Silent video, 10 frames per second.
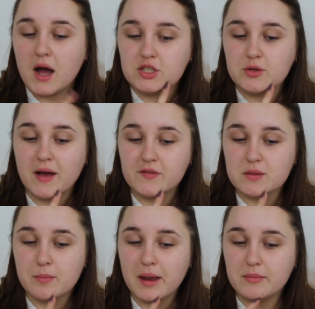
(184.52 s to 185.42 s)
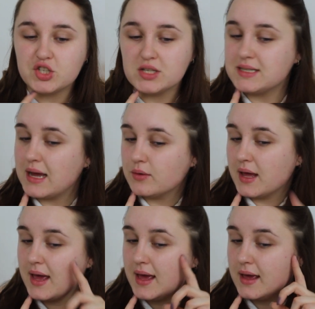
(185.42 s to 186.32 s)
I do have some blemishes down
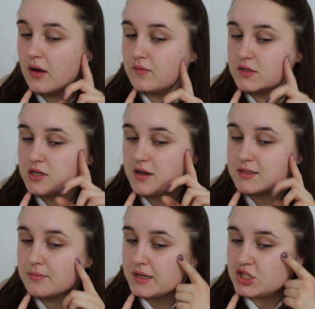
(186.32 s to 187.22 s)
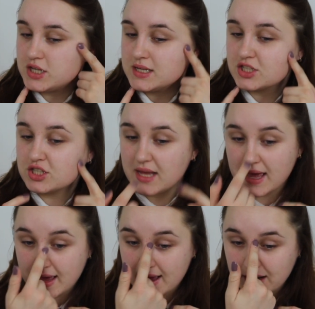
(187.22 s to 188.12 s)
here on the sides of my cheeks, just
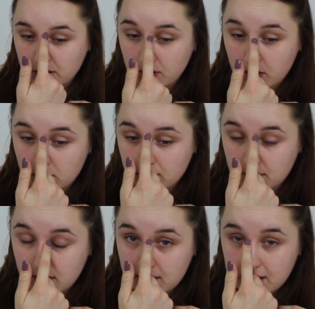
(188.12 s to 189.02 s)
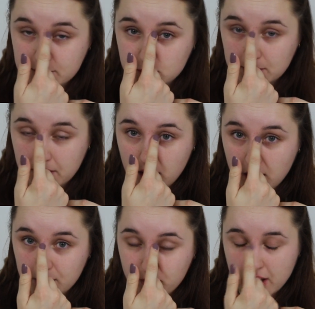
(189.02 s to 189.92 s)
here and on in between my
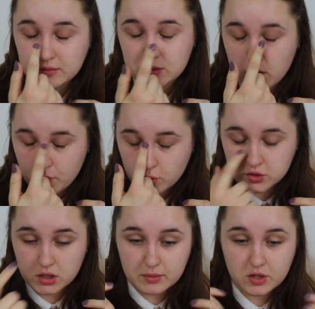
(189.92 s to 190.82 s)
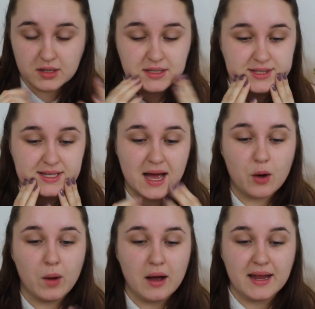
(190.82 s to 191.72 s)
eyebrows, so I'm also going to be looking to see
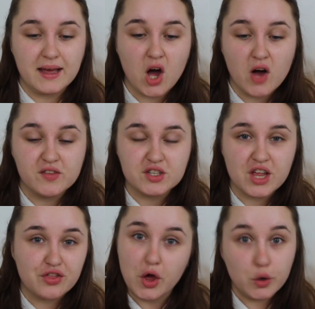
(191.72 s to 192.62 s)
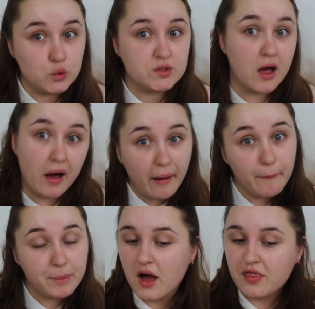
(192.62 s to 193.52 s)
how well it covers those
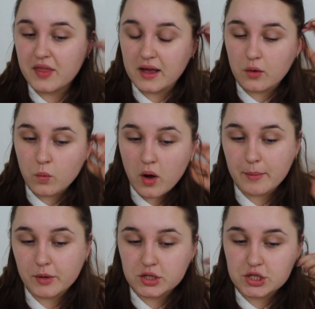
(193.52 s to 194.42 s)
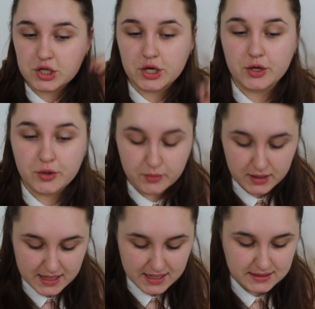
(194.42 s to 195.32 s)
up. I think what I'm going to do
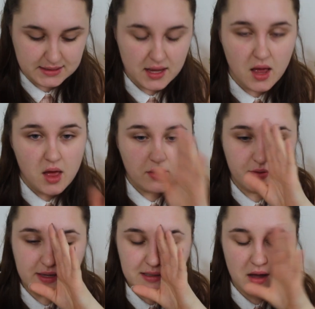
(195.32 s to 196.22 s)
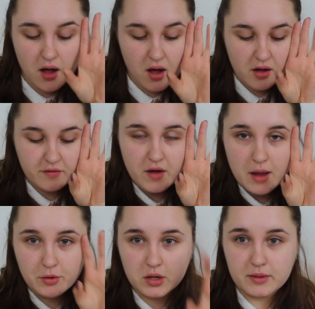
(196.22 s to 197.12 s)
is this half
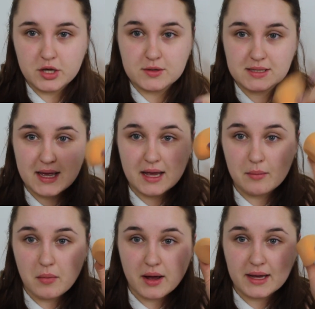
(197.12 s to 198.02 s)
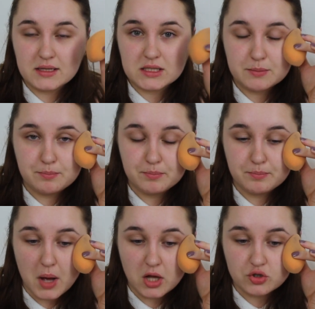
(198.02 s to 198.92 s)
I'm going to be using my
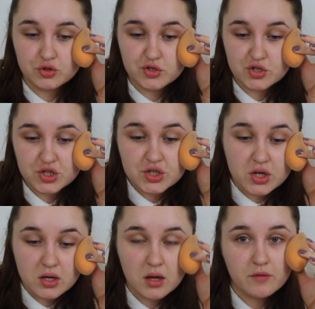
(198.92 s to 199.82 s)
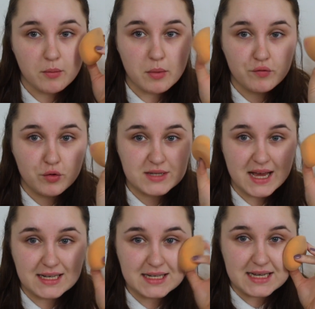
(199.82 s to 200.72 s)
sponge from Real
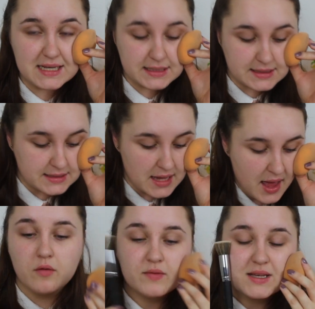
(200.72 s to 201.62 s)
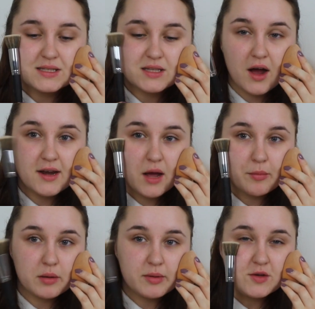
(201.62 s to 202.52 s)
Techniques. On this side
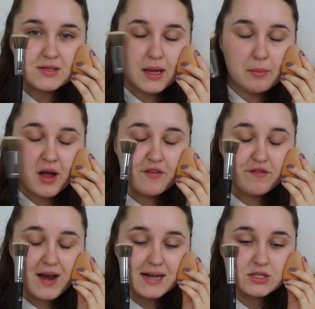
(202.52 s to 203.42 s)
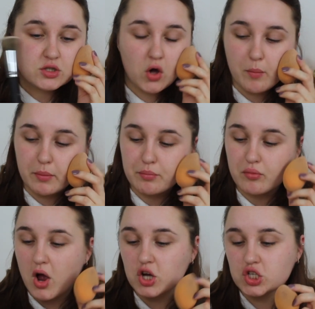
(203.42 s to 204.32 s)
I'm going to be using my flat top
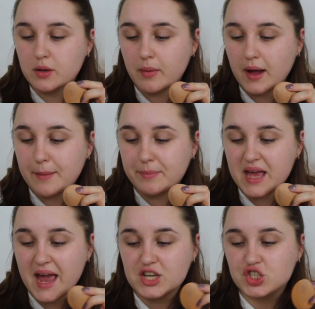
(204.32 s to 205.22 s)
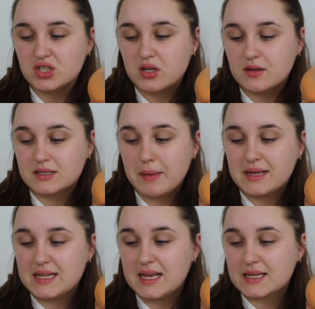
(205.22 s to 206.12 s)
brush by BH
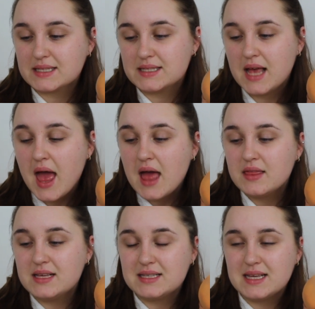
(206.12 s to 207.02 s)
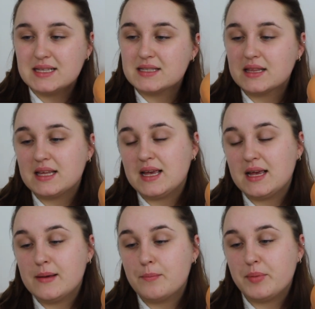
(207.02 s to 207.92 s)
Cosmetics. This is
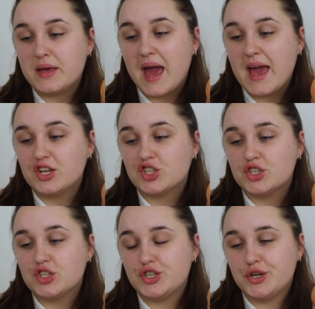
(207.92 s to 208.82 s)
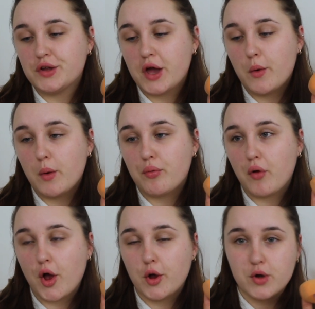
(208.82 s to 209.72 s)
the BH Studio
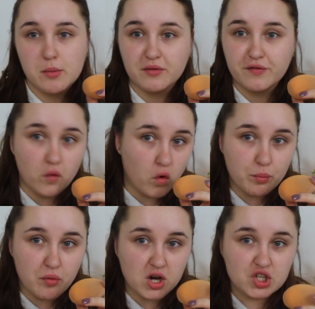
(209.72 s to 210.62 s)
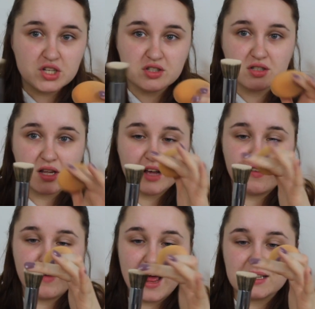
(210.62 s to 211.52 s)
Pro number 4 brush. It's just like a
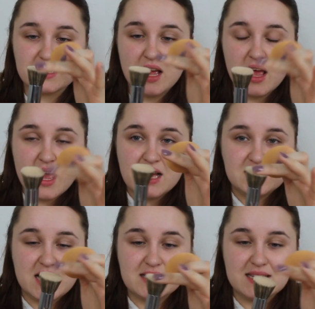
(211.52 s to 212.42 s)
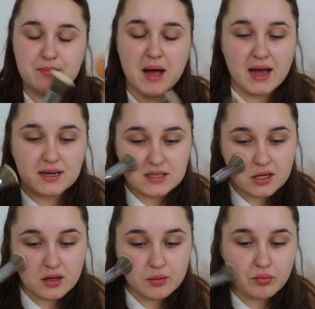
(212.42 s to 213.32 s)
flat, densely
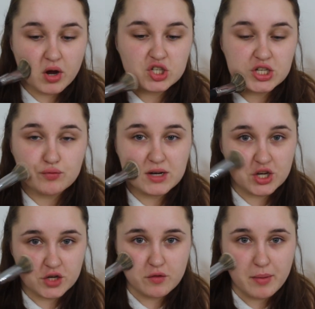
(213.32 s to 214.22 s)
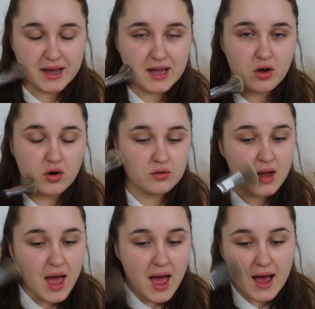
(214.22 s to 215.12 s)
packed brush. It's really good for packing on
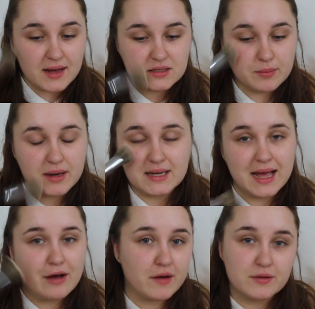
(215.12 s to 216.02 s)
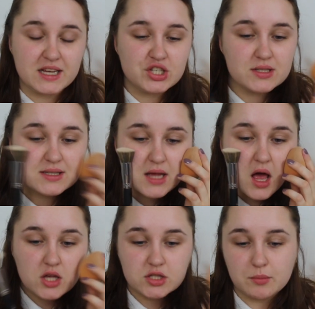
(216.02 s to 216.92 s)
and blending out foundations.
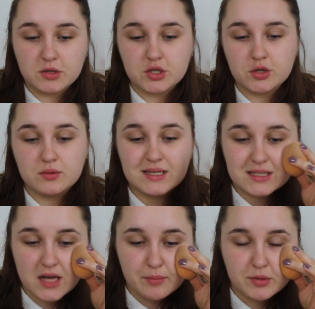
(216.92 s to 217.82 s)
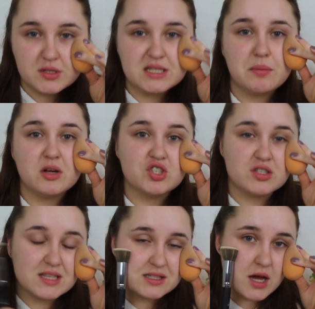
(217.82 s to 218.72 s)
So I'm going to do this side beauty
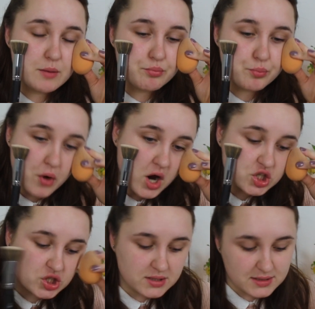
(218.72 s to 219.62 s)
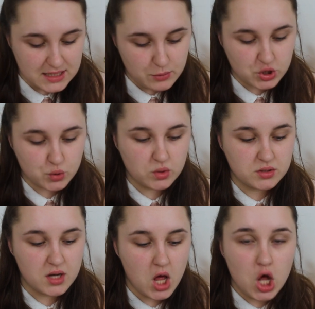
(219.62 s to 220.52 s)
sponge, this side brush, see which
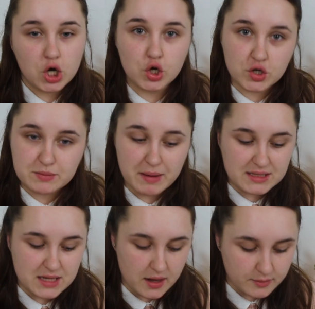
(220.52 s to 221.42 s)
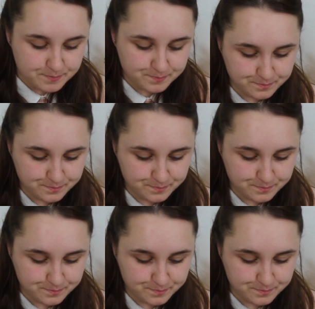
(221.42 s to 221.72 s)
one looks better.